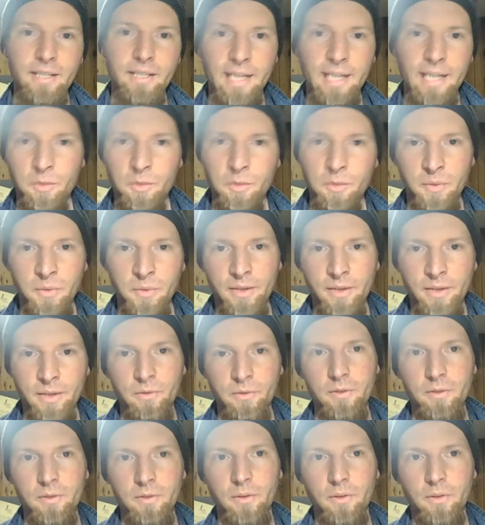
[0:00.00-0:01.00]
outbreak
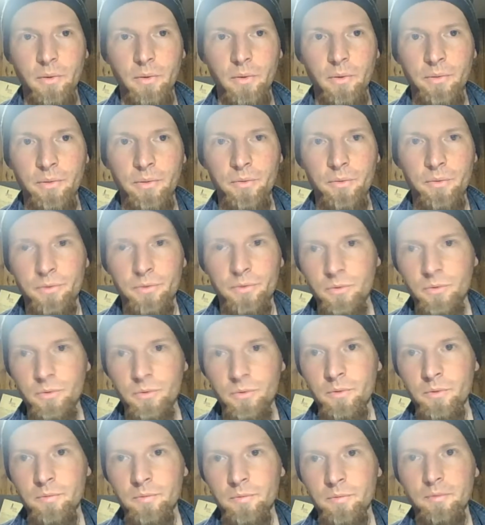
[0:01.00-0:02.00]
going through a
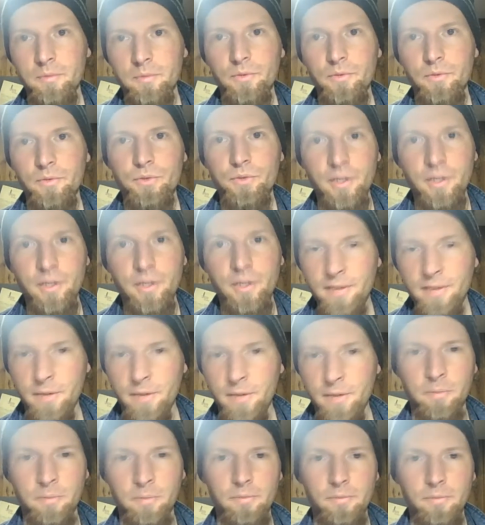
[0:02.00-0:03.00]
school, shut it
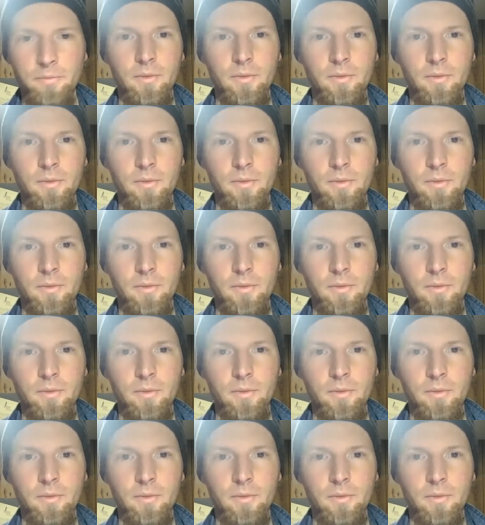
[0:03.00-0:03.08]
down.